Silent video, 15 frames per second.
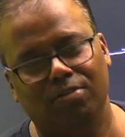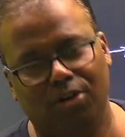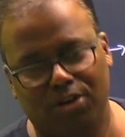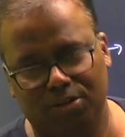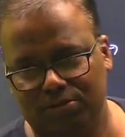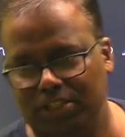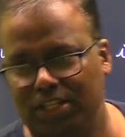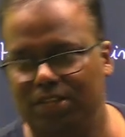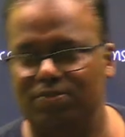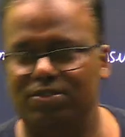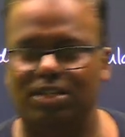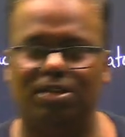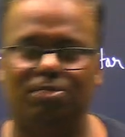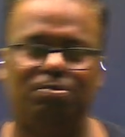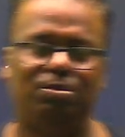of thieves
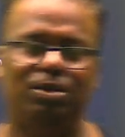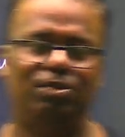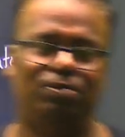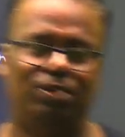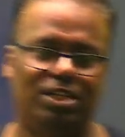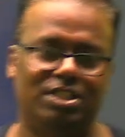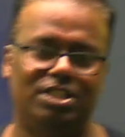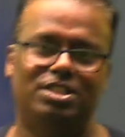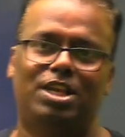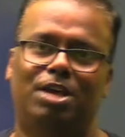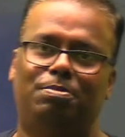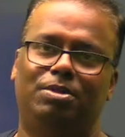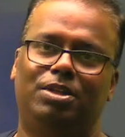and pilferages happening.